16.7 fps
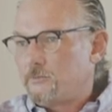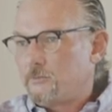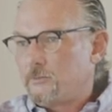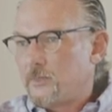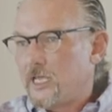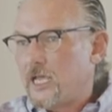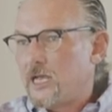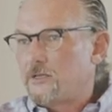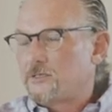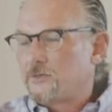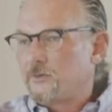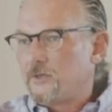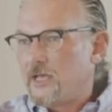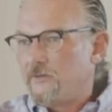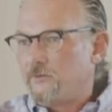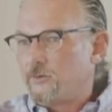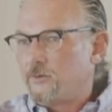council
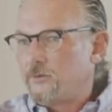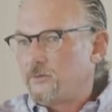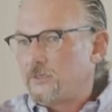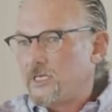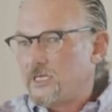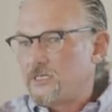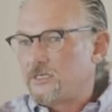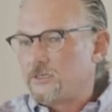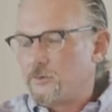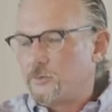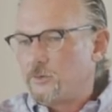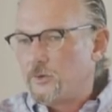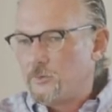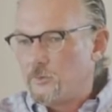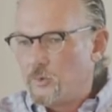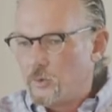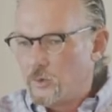level is super
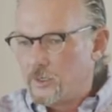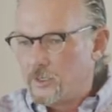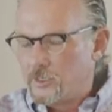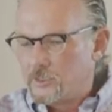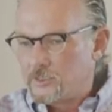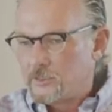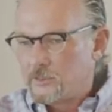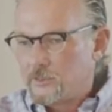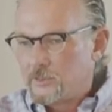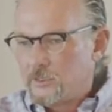important.